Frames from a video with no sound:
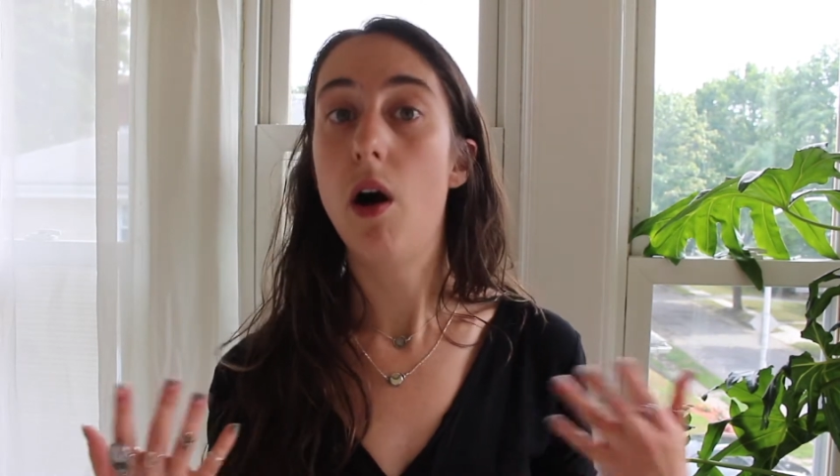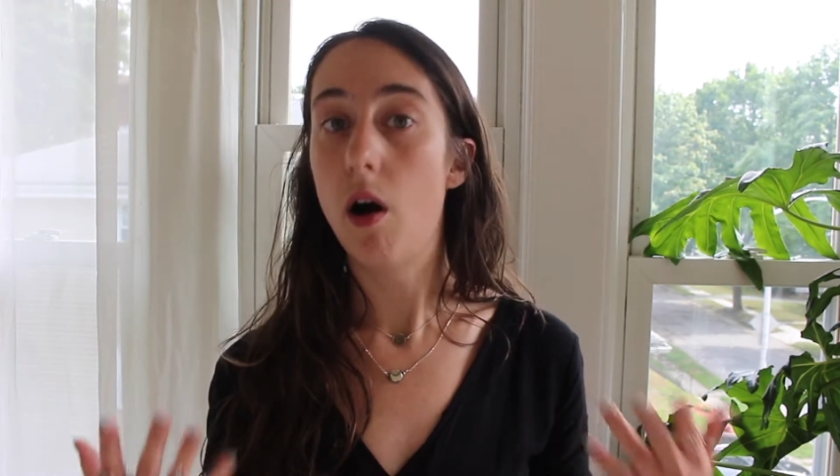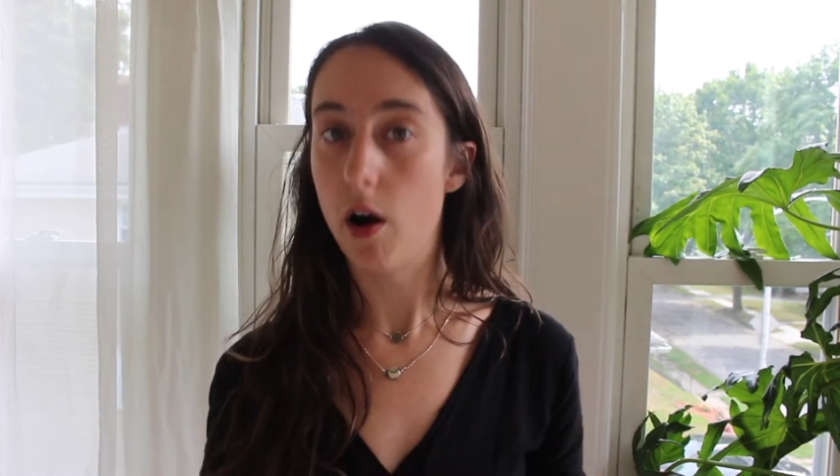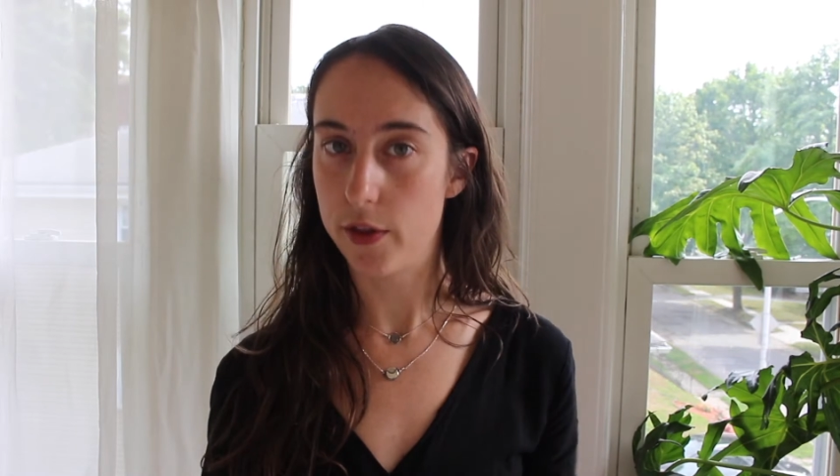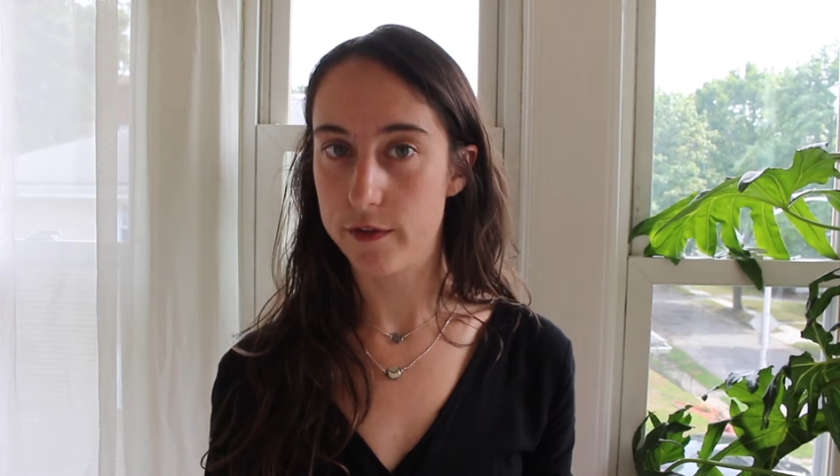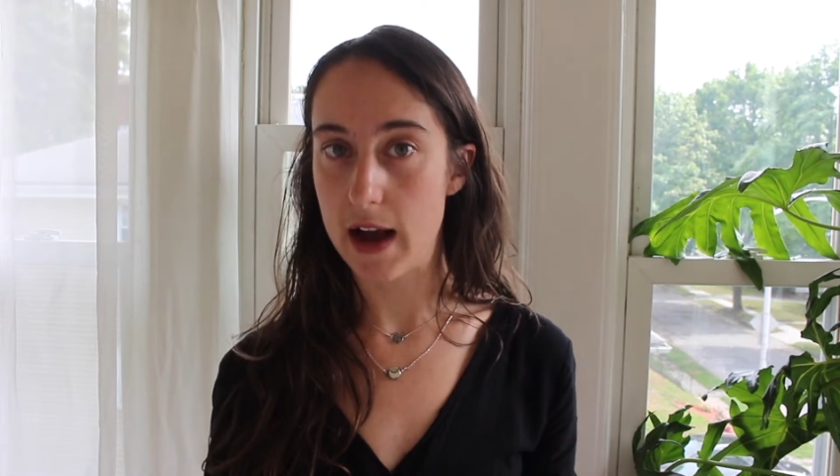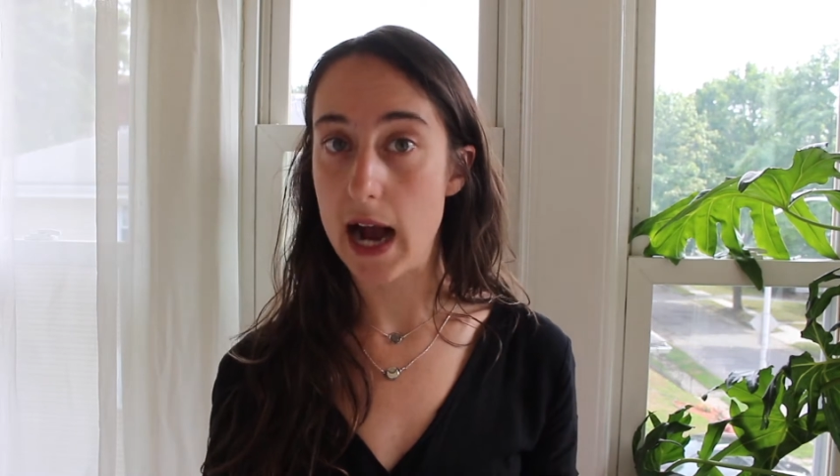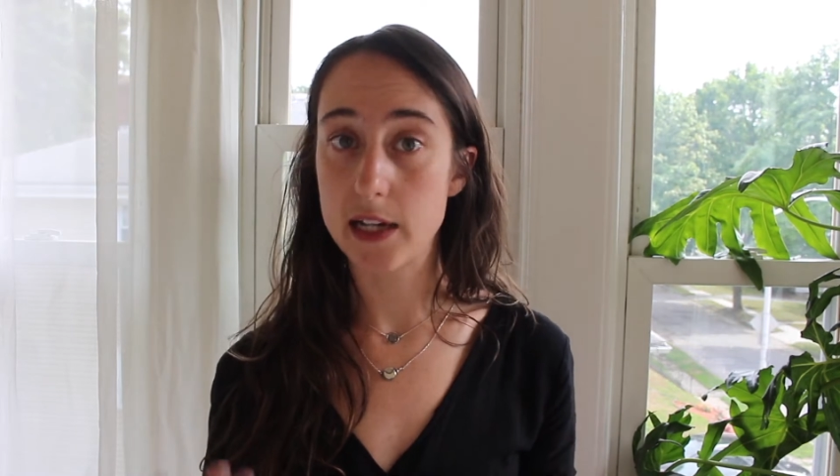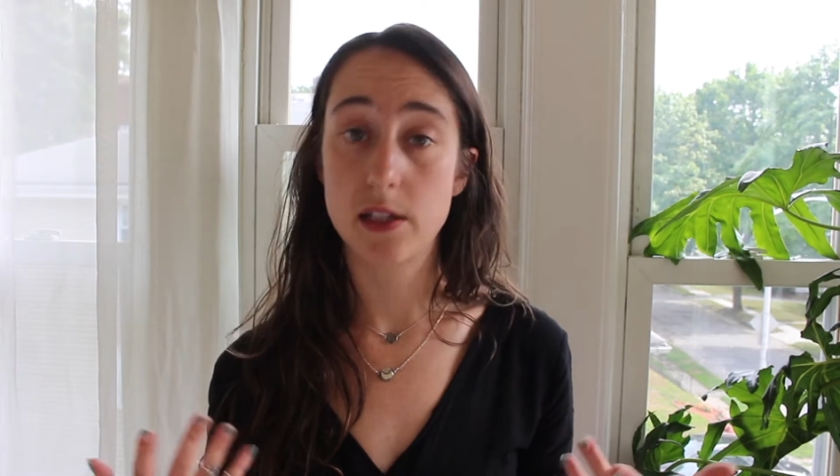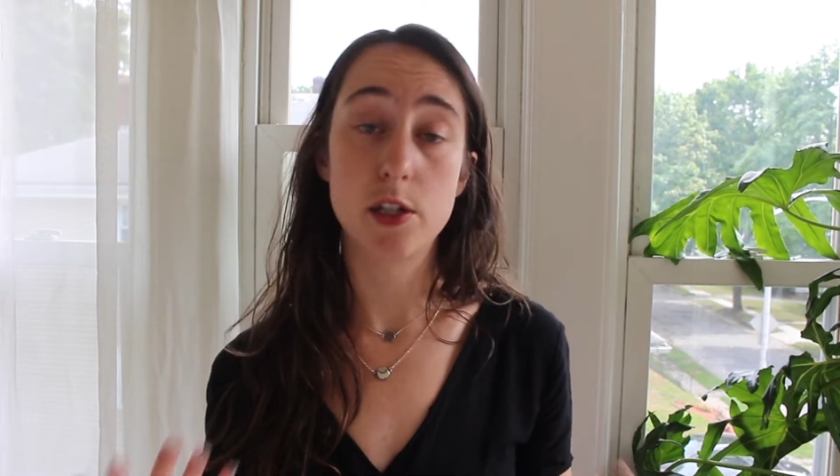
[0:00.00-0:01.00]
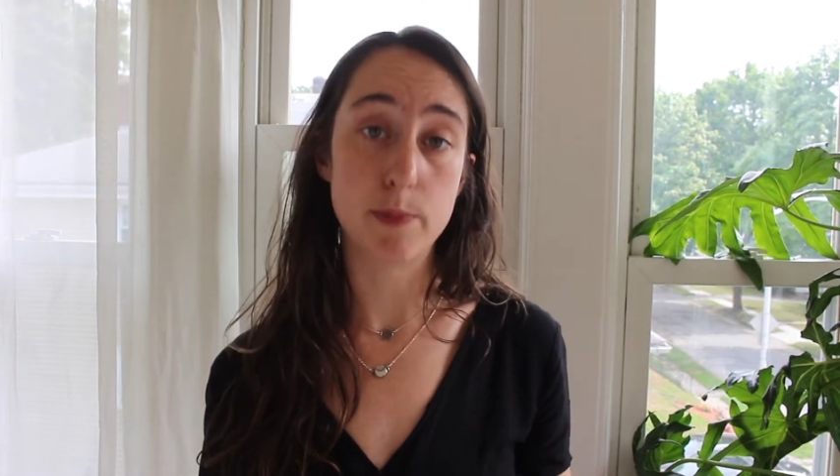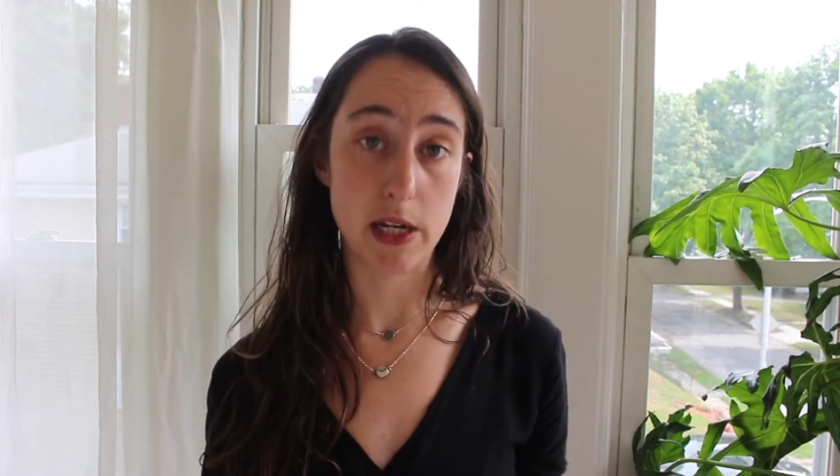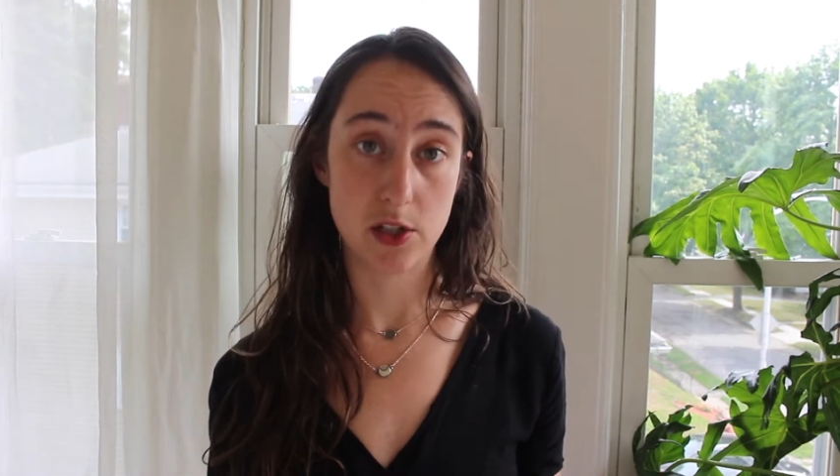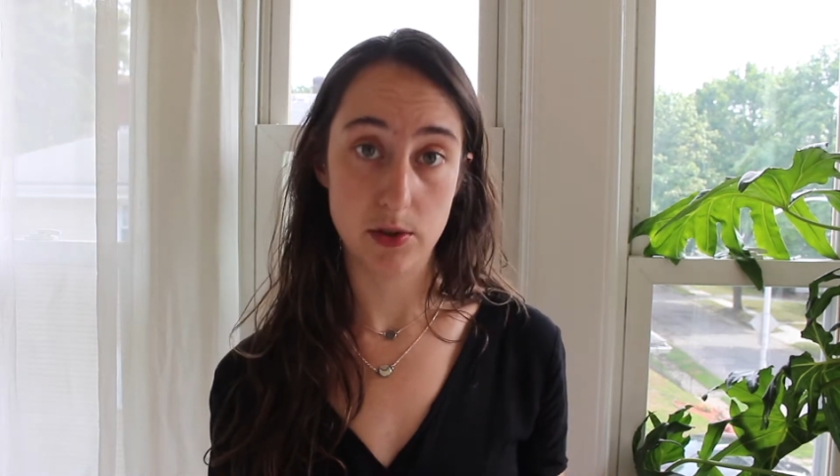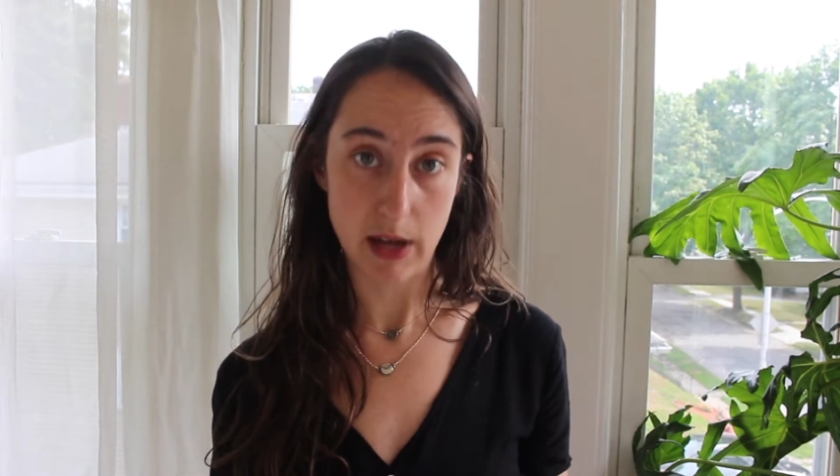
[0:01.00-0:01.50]
all the facts as
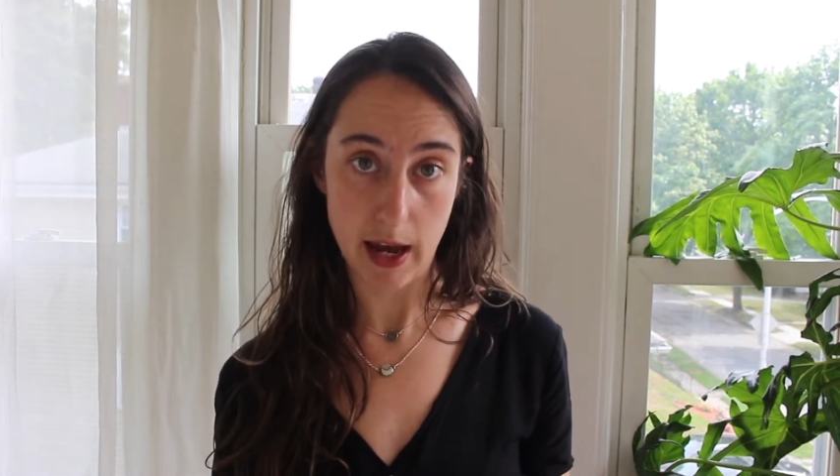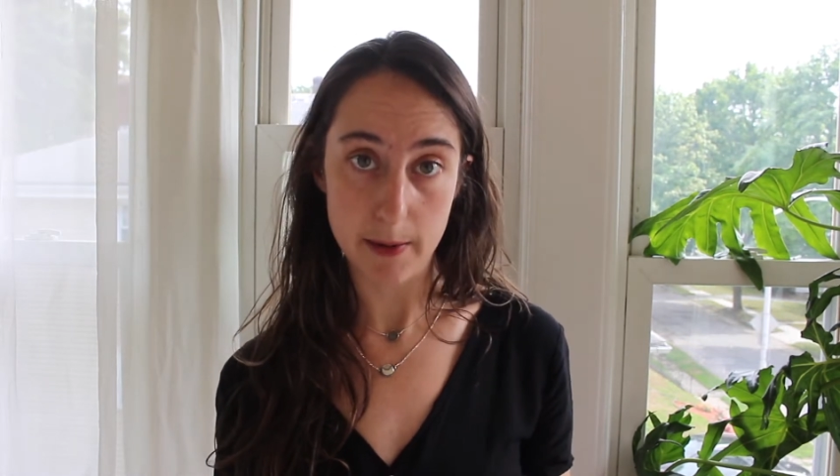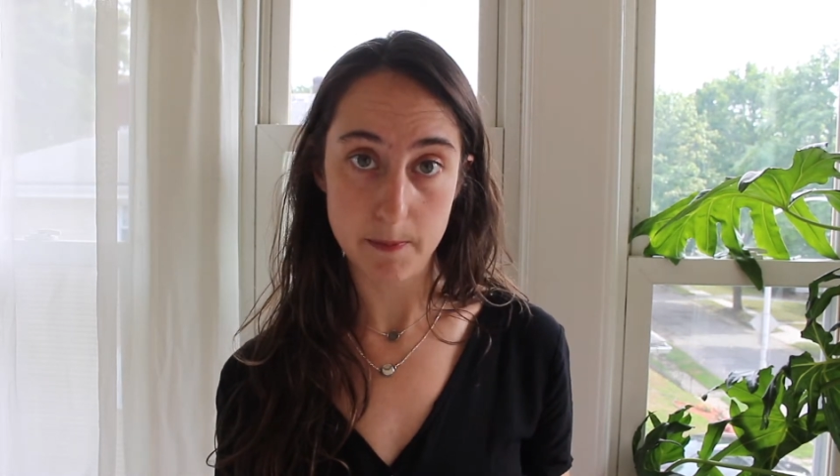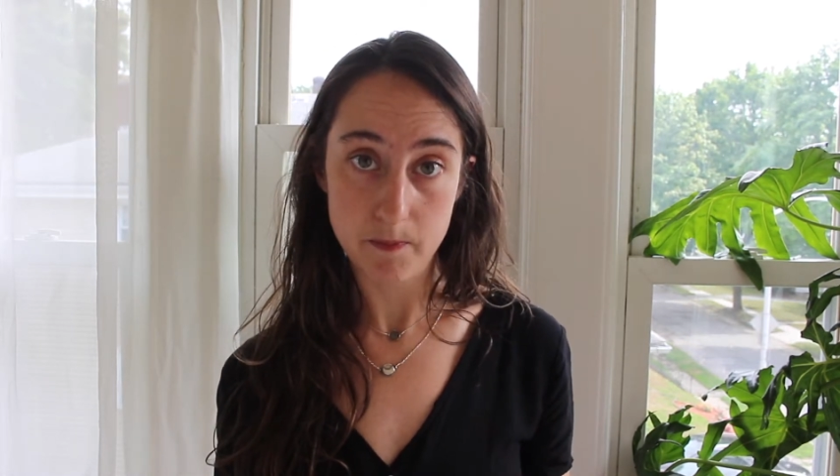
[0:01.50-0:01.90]
best you can.